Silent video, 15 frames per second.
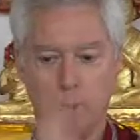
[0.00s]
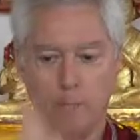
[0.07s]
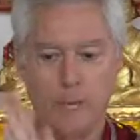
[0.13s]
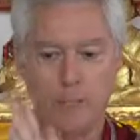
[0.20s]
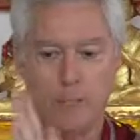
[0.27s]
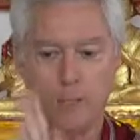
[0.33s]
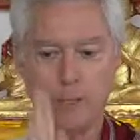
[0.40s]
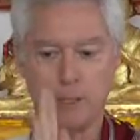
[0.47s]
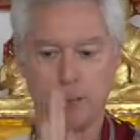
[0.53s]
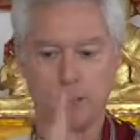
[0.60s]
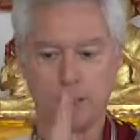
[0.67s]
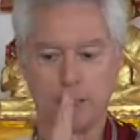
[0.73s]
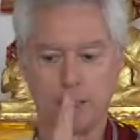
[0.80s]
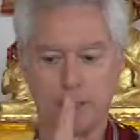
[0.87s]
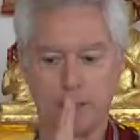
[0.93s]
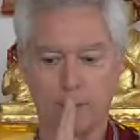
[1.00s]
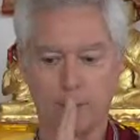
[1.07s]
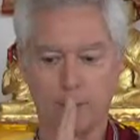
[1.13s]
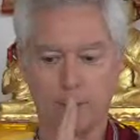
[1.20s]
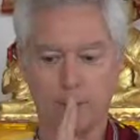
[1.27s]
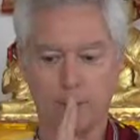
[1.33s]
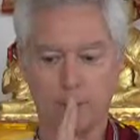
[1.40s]
Or maybe you're just spacing out,
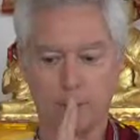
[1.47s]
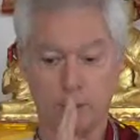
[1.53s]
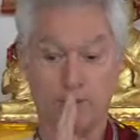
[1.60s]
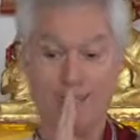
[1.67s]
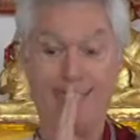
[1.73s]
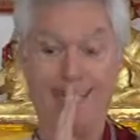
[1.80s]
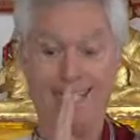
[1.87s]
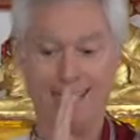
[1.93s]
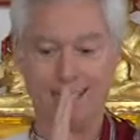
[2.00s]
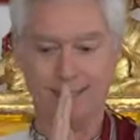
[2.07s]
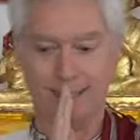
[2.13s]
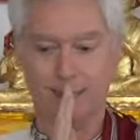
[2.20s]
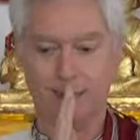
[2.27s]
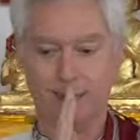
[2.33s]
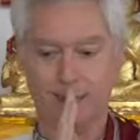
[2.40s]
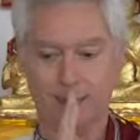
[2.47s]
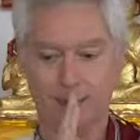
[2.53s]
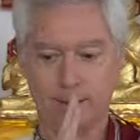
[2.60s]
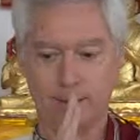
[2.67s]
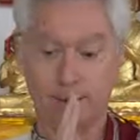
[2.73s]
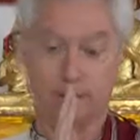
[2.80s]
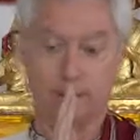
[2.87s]
or spacing in,
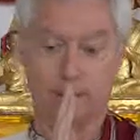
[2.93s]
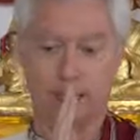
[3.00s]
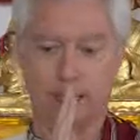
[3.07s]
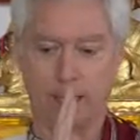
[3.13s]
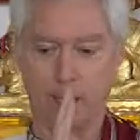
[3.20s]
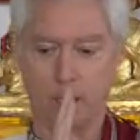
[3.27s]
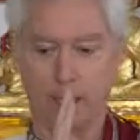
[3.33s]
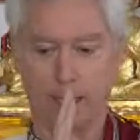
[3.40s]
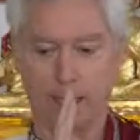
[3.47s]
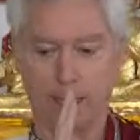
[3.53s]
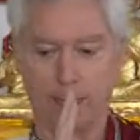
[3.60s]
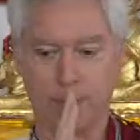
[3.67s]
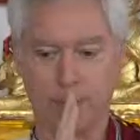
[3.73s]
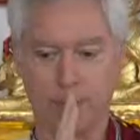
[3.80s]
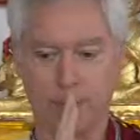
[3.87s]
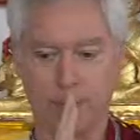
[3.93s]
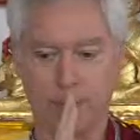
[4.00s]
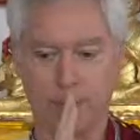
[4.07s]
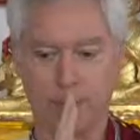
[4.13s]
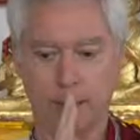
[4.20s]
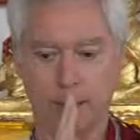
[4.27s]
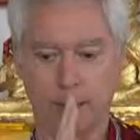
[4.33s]
just sitting in there with blank mind.
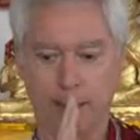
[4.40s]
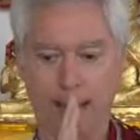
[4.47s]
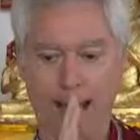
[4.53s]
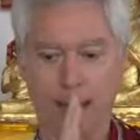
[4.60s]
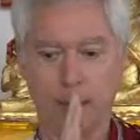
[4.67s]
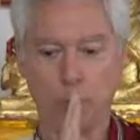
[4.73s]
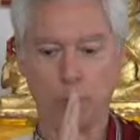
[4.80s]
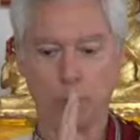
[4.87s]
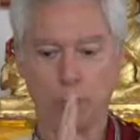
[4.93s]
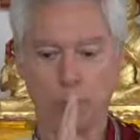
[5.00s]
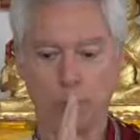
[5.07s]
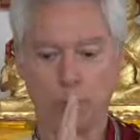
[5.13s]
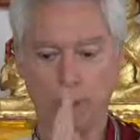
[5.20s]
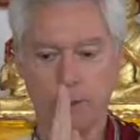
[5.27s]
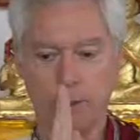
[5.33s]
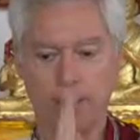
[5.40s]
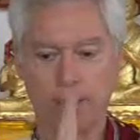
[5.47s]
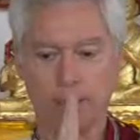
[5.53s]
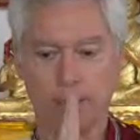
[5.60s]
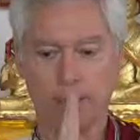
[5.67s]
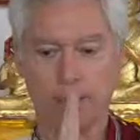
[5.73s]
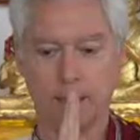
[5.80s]
How do you know? Here's the
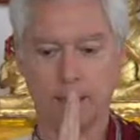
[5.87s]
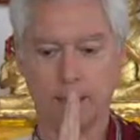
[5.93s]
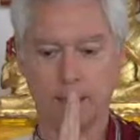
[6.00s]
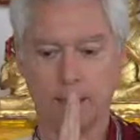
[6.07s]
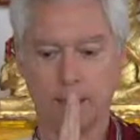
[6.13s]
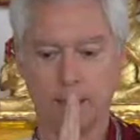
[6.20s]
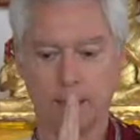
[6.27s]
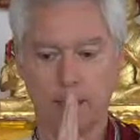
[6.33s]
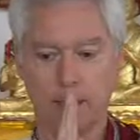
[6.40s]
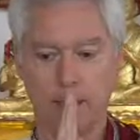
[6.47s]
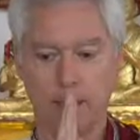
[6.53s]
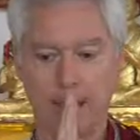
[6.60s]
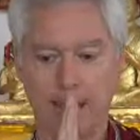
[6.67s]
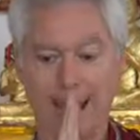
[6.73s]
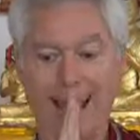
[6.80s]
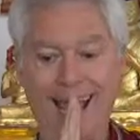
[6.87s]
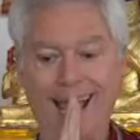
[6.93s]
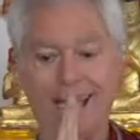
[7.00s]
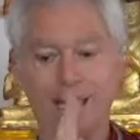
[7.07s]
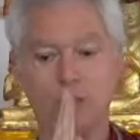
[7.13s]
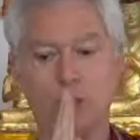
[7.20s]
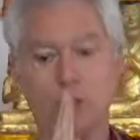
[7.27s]
test.
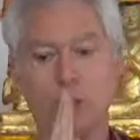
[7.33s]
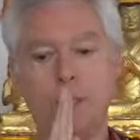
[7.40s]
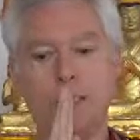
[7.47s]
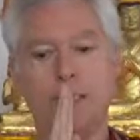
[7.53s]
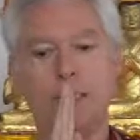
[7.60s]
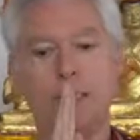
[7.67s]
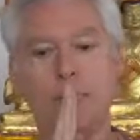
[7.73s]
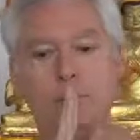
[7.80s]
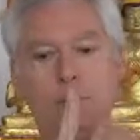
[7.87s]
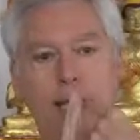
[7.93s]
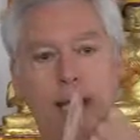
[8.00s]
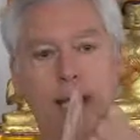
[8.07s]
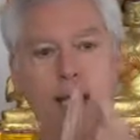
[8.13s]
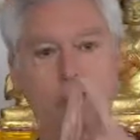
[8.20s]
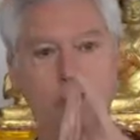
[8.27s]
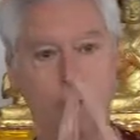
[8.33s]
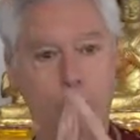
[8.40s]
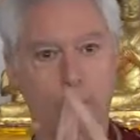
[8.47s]
As soon as a subjective